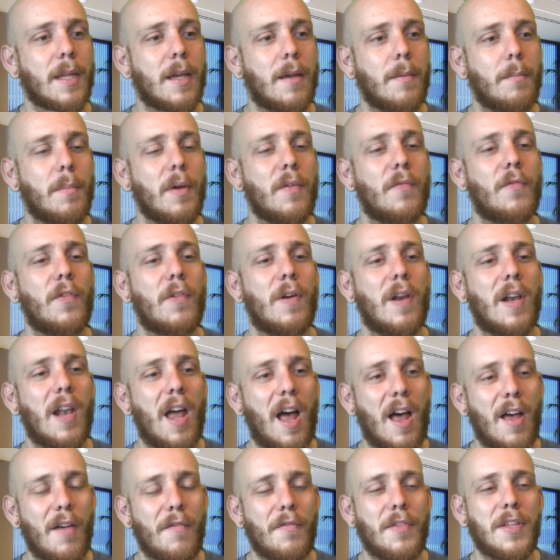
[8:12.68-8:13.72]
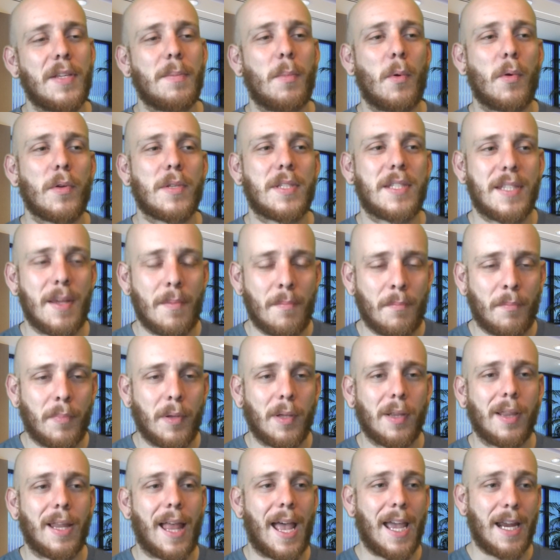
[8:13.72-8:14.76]
But for a lot of the more
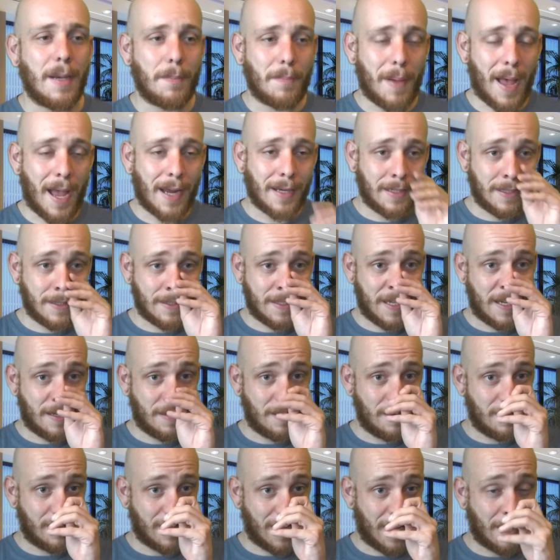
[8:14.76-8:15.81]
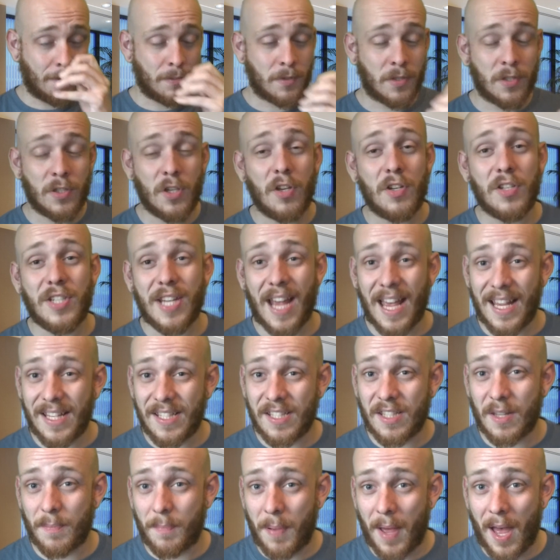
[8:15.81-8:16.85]
simple, laid-back Nintendo games, such
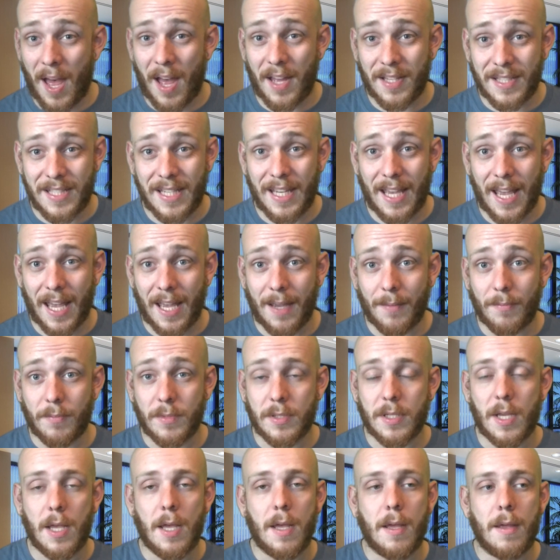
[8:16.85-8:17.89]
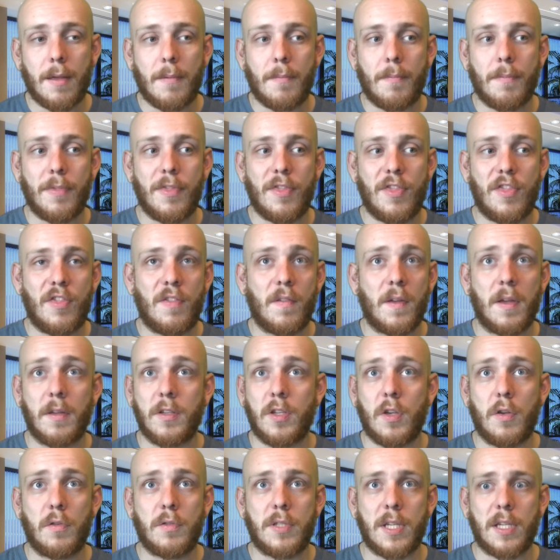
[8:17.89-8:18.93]
as the party games,
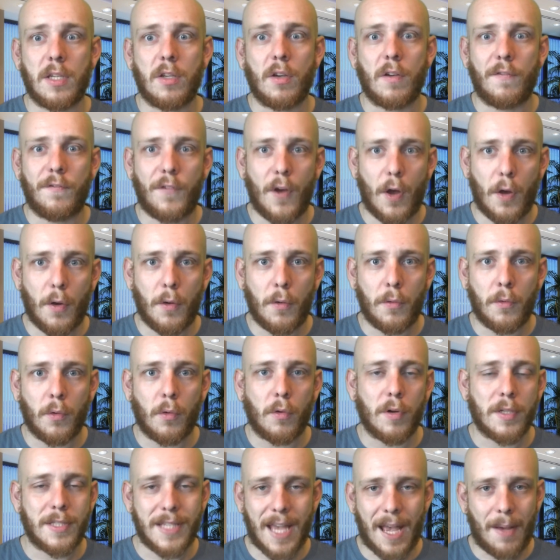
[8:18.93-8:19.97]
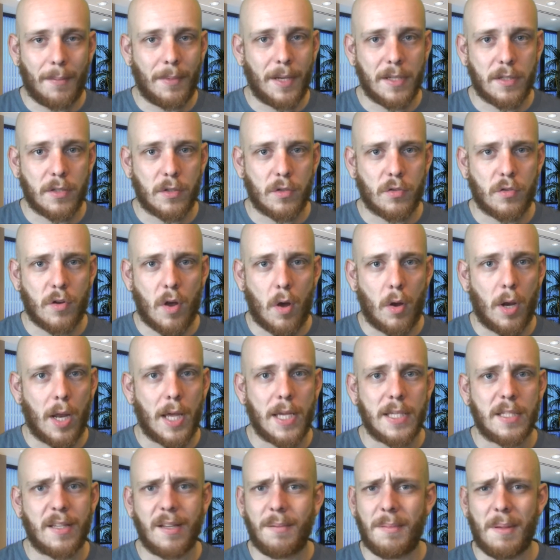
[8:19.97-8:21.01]
using your phone or a tablet as a controller,
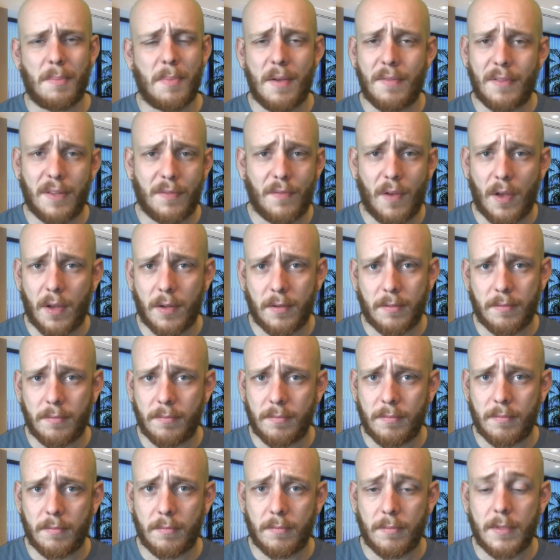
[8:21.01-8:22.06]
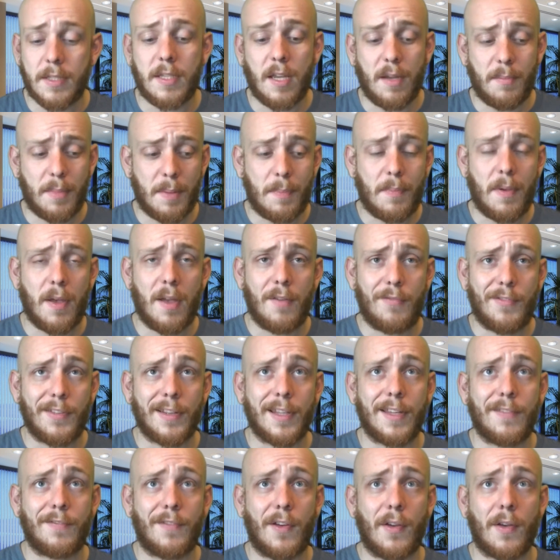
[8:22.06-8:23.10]
it's going to be perfectly fine. It's going to be
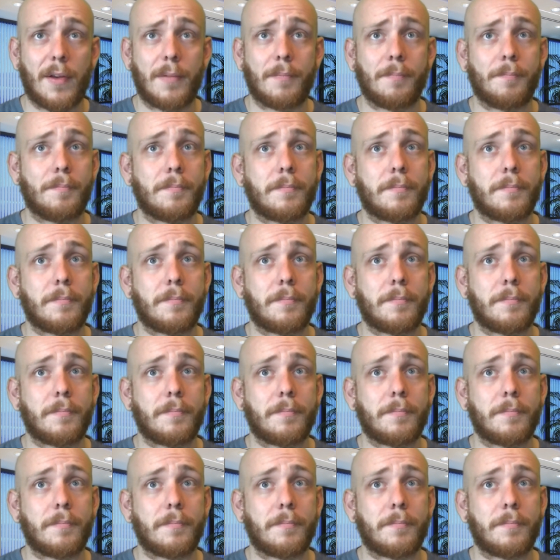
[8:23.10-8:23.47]
perfectly fine.